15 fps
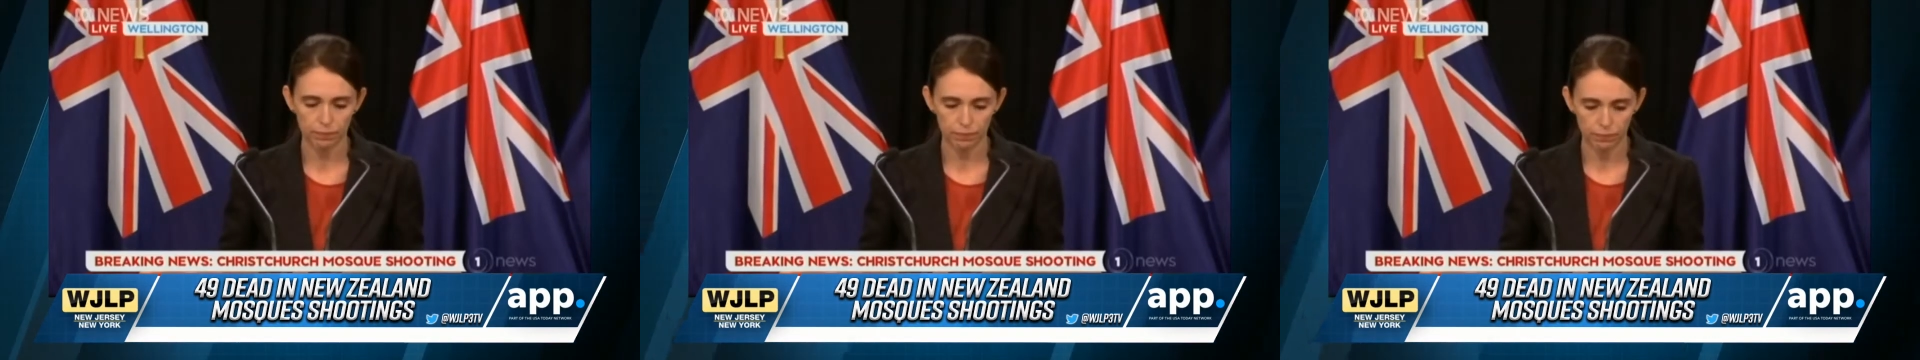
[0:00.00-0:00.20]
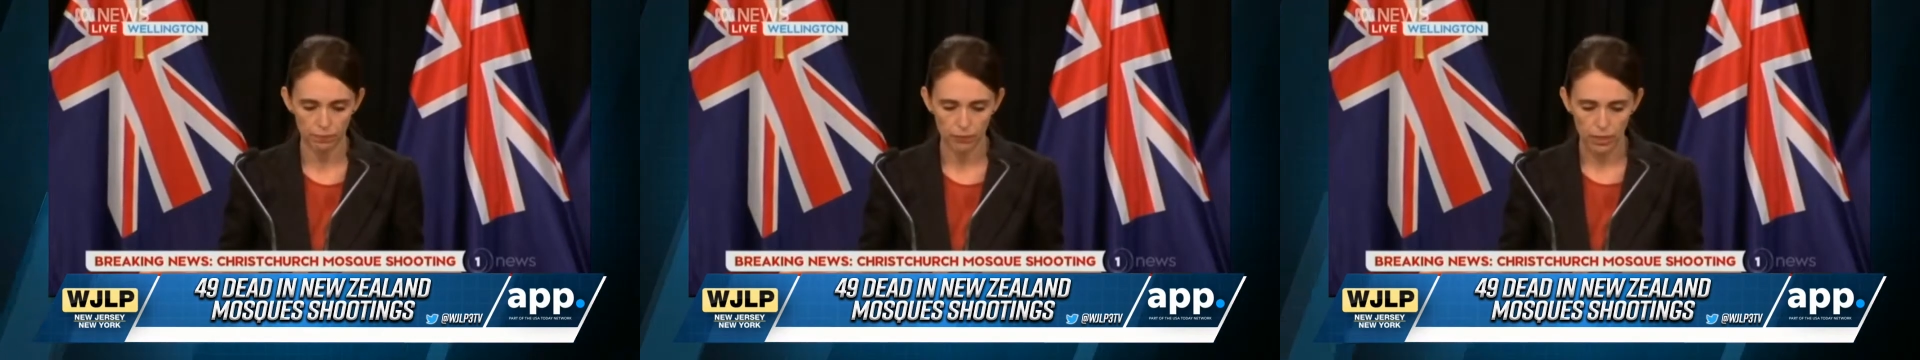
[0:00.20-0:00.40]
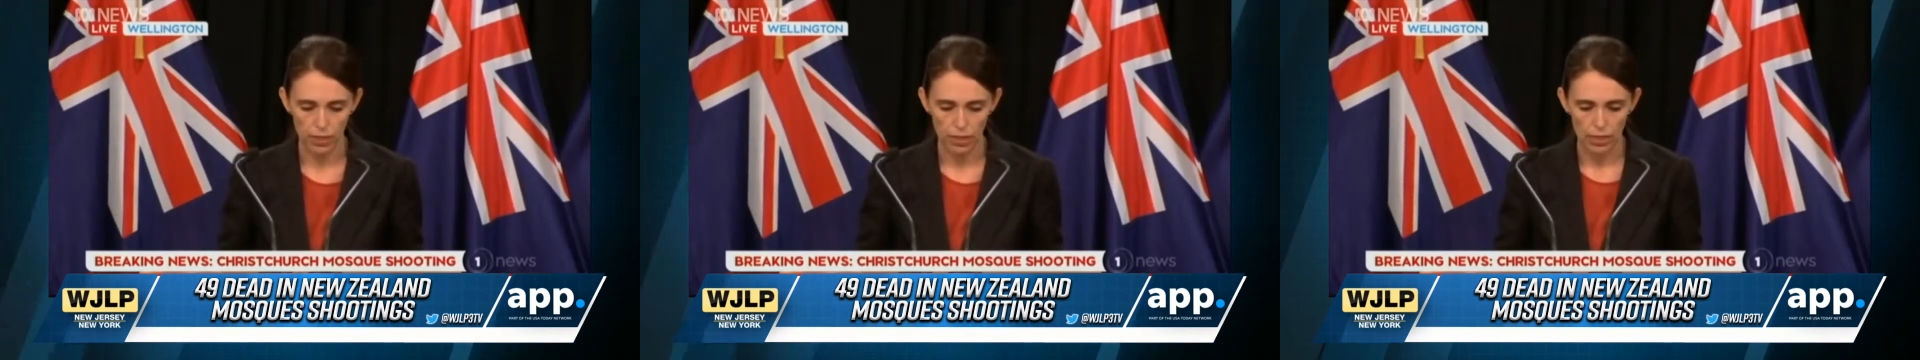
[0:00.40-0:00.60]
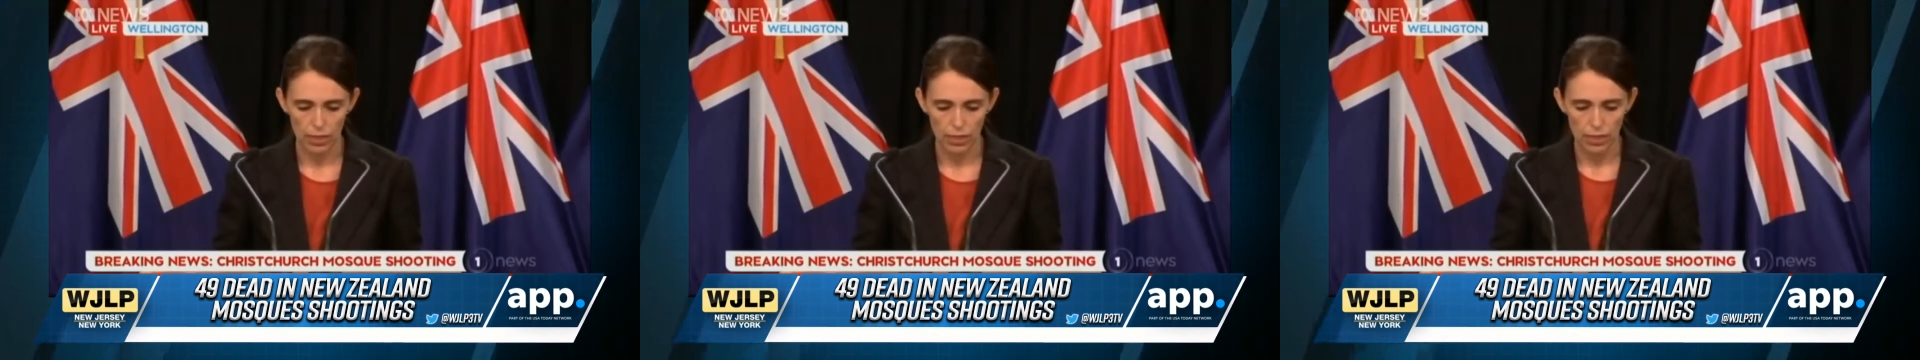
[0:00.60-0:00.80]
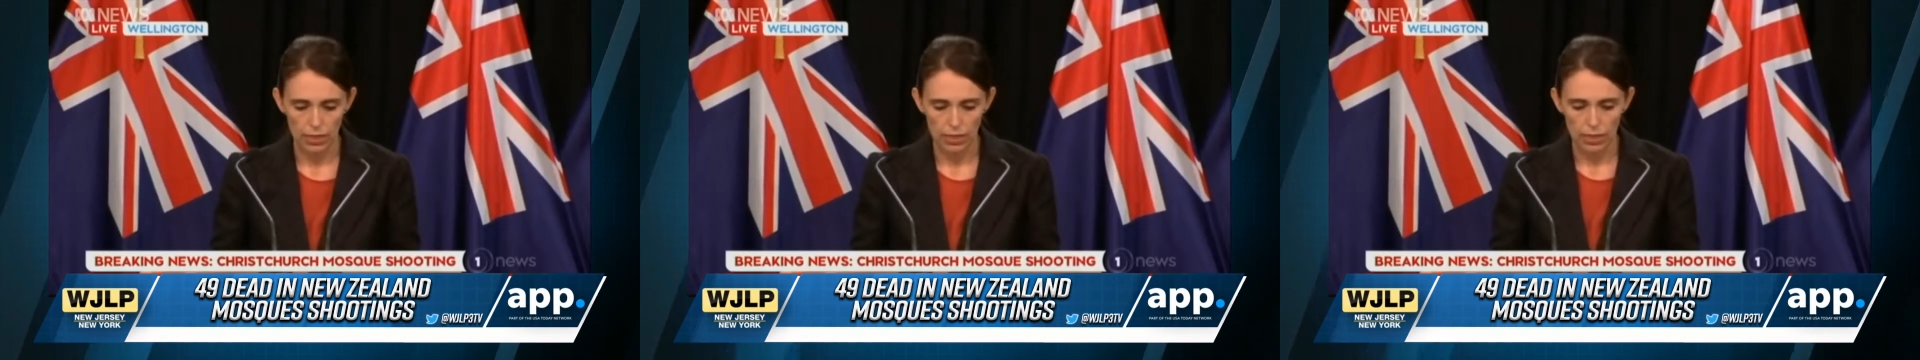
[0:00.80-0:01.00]

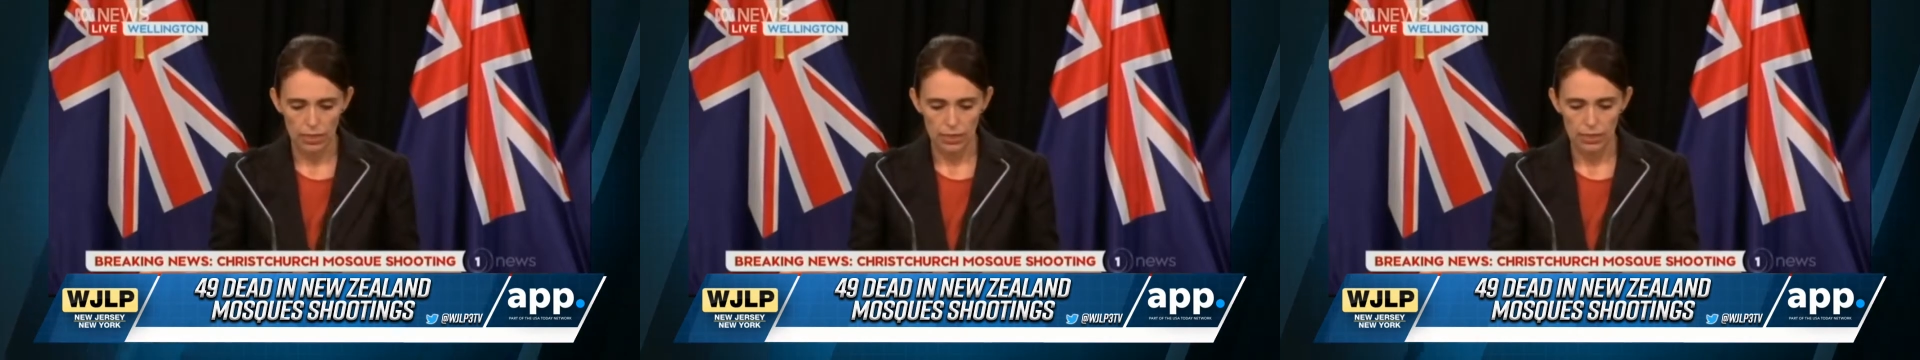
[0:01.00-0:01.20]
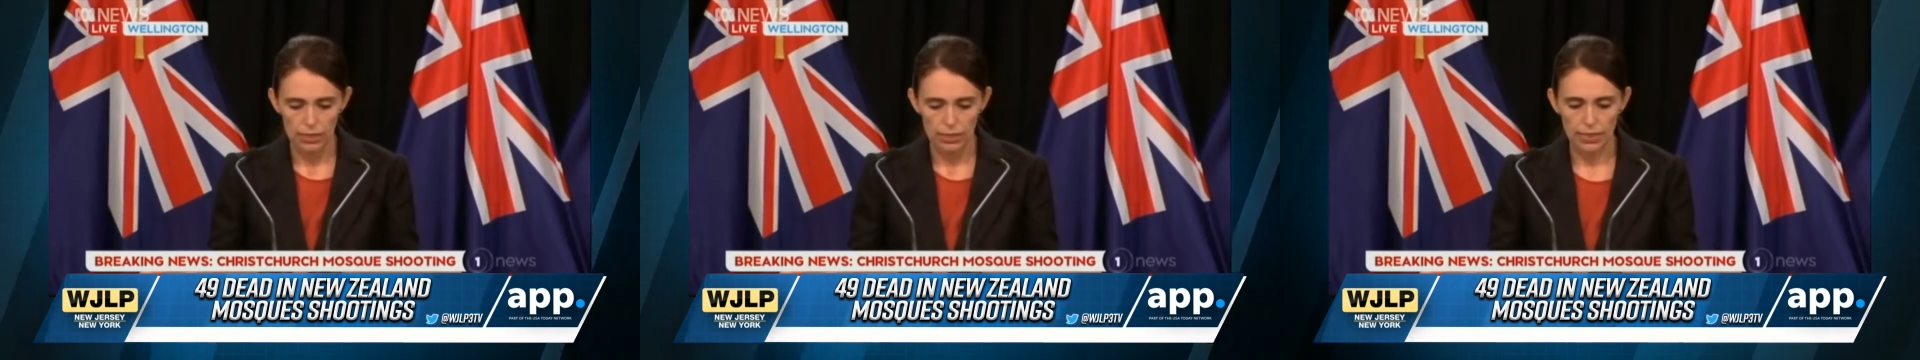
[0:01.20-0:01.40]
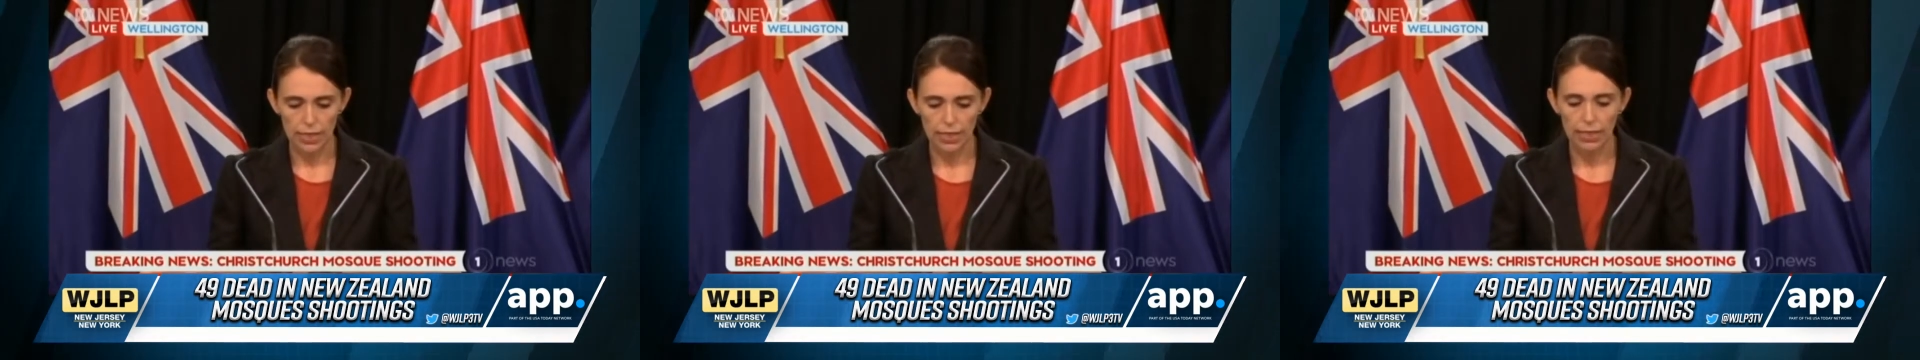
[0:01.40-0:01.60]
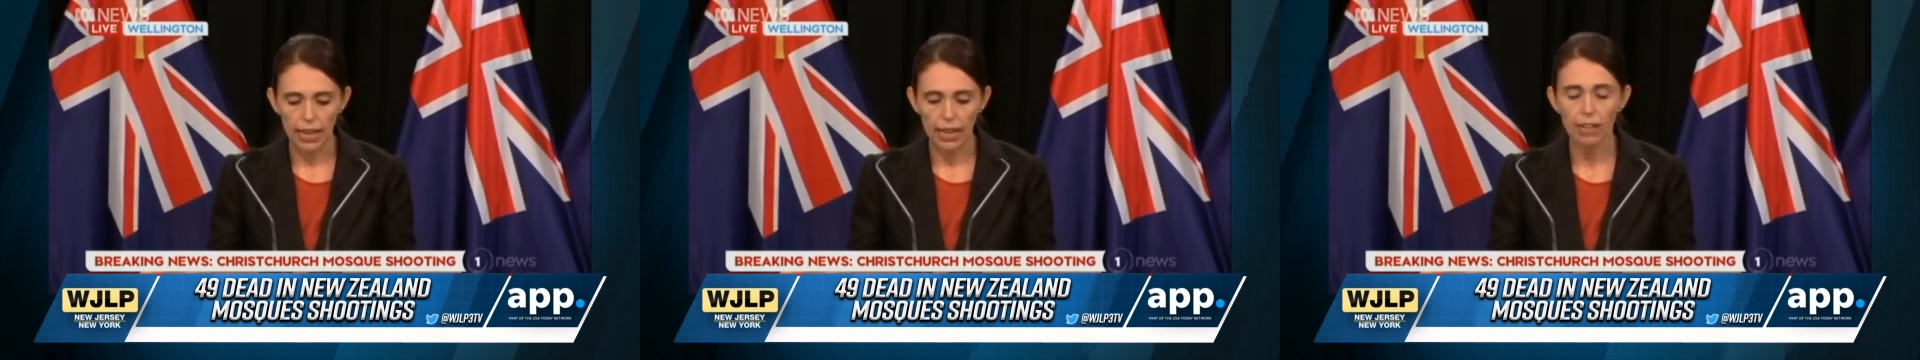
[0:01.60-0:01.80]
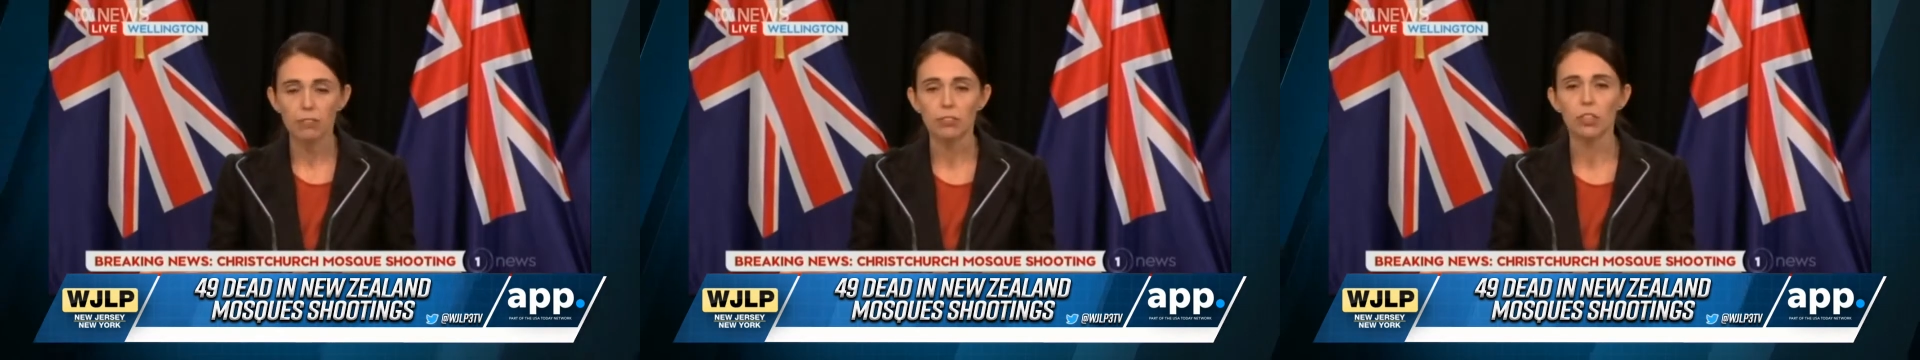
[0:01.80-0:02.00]
live-streamed the terror attack on
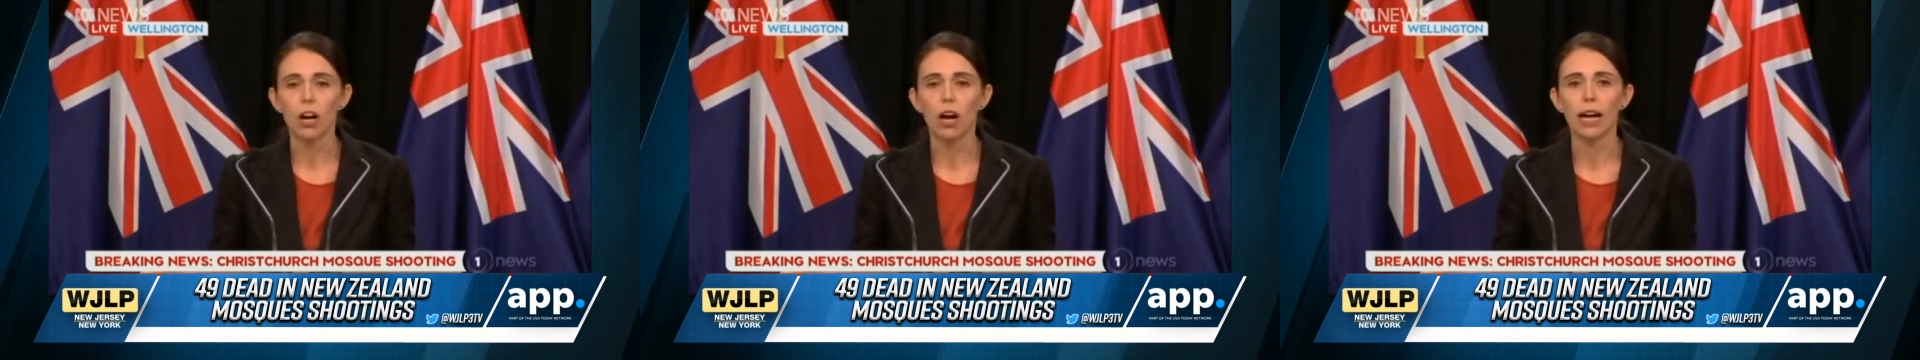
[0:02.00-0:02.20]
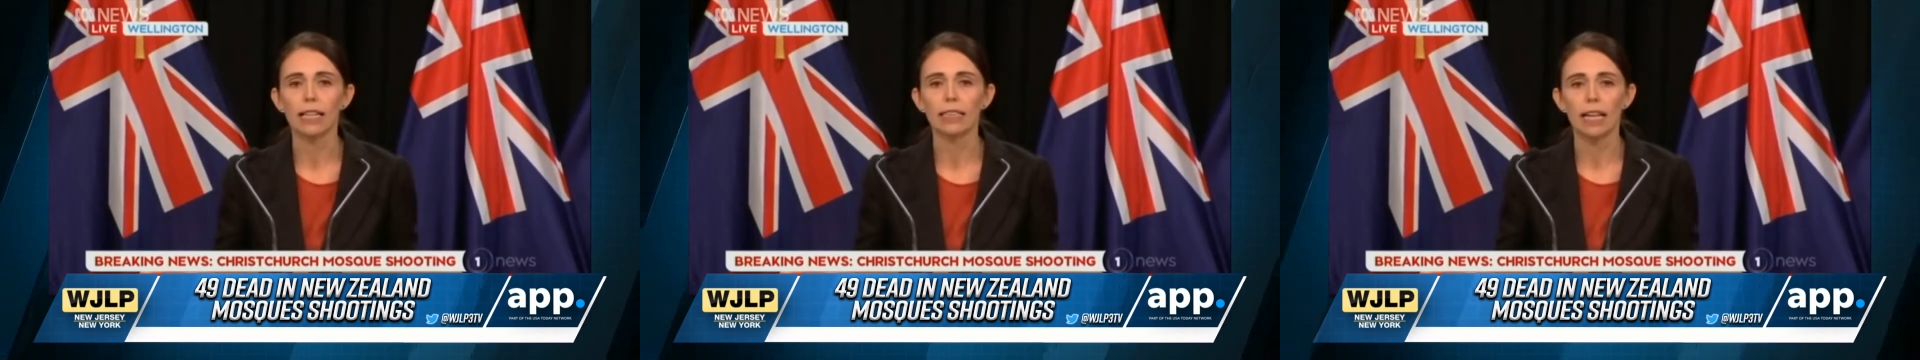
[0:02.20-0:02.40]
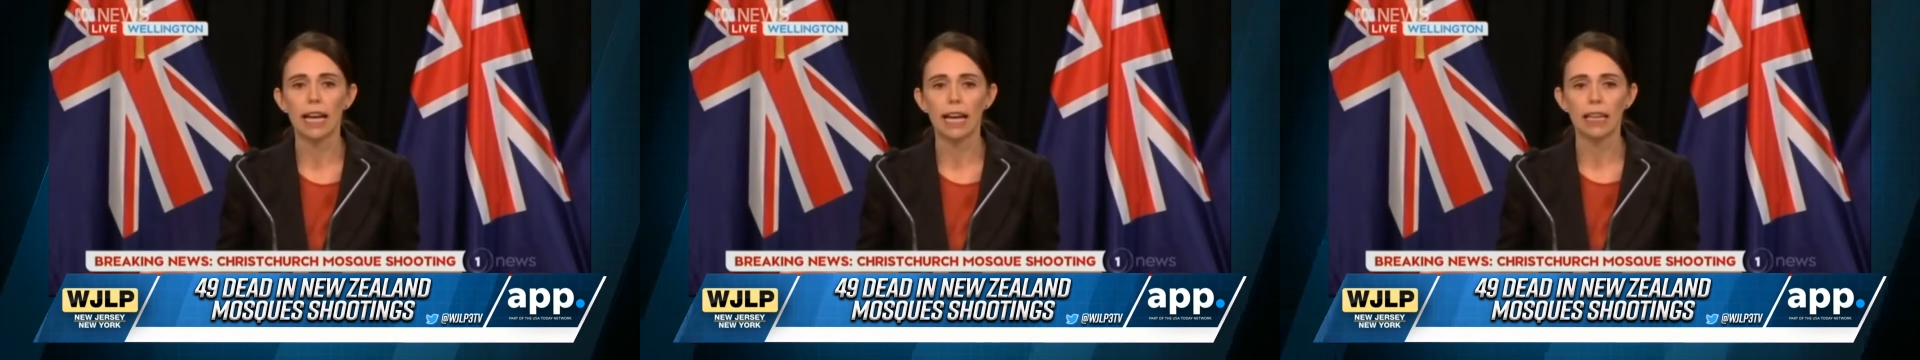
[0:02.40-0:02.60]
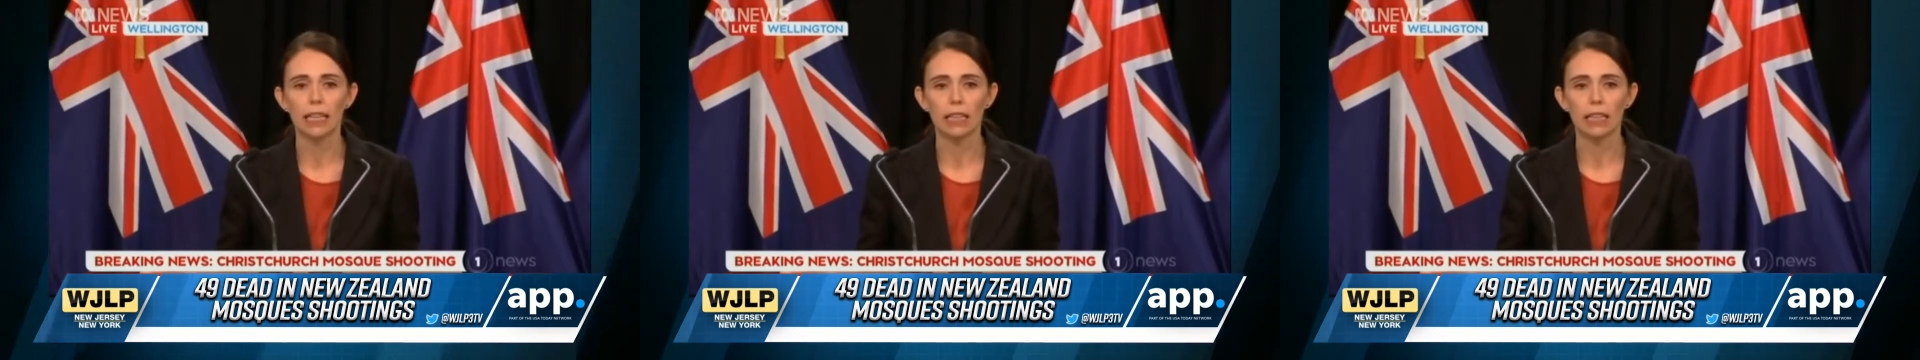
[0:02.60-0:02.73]
Facebook and YouTube.